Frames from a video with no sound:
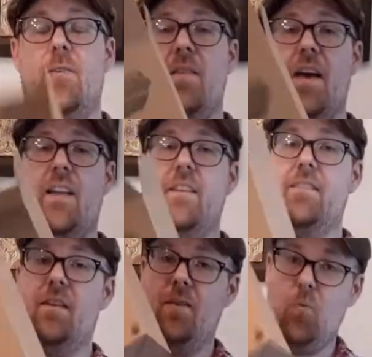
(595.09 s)
that is
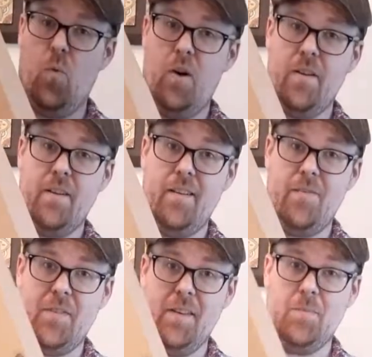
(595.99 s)
one
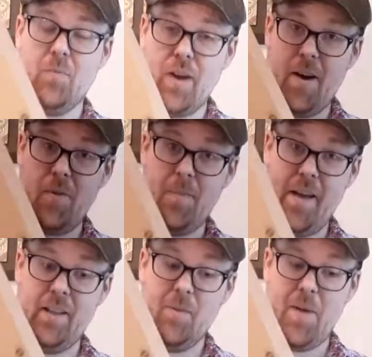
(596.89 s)
of these brown
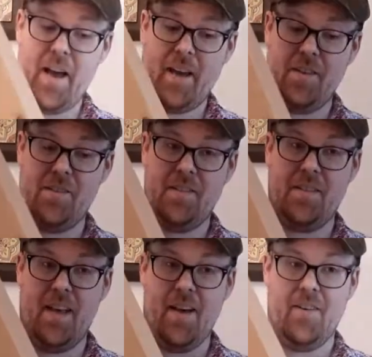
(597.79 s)
mailer packages
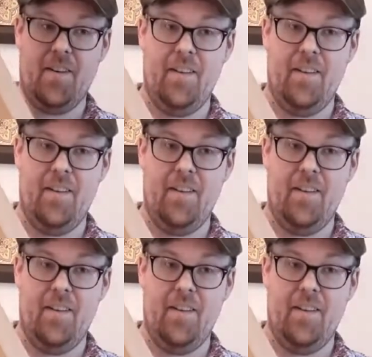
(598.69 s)
down.